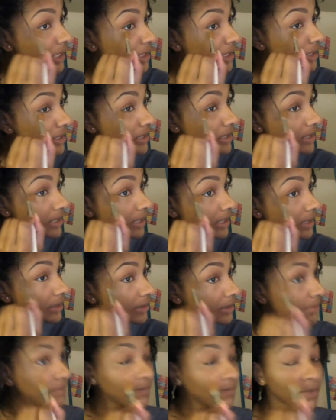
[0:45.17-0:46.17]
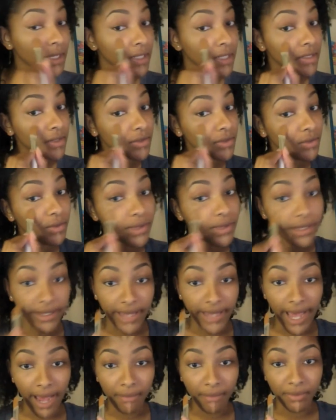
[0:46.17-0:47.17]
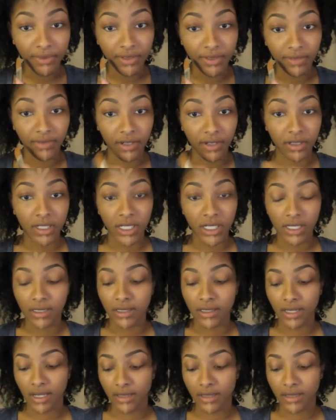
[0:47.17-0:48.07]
concealer to the apples of your cheeks